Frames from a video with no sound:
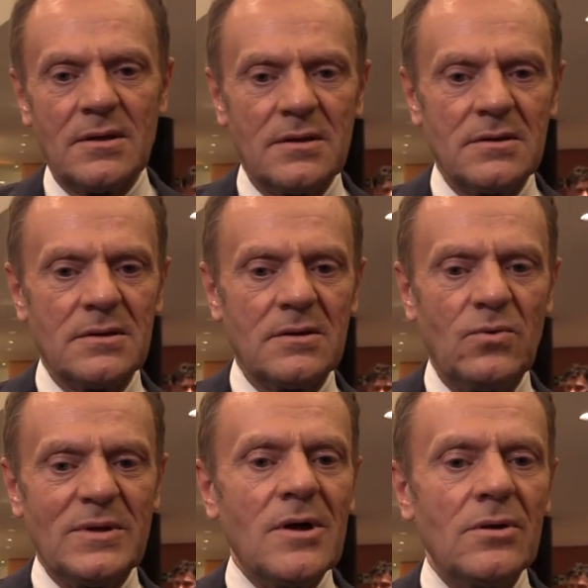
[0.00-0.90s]

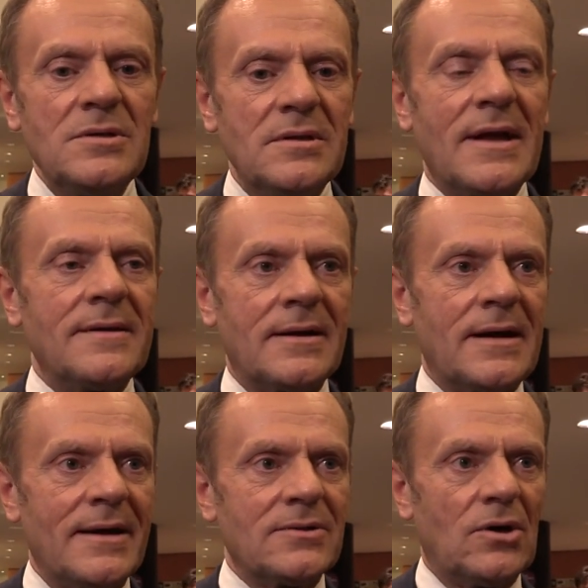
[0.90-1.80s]
We don't need any
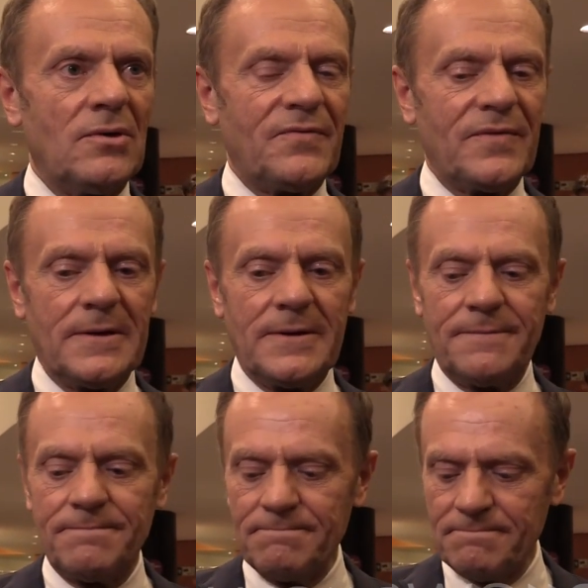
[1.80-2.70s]
kind of
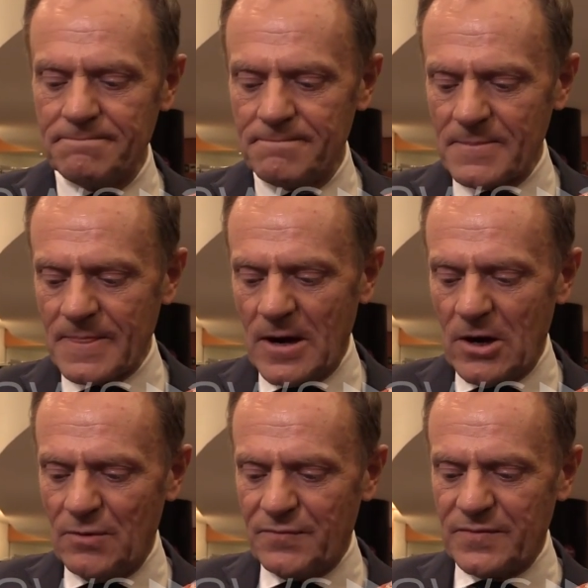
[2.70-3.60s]

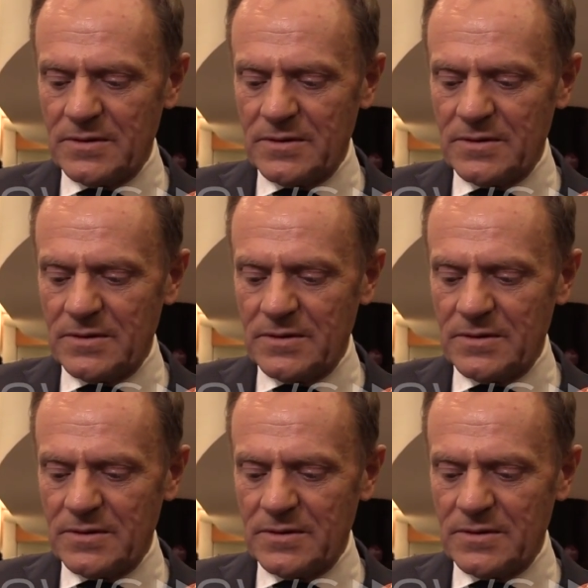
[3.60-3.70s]
how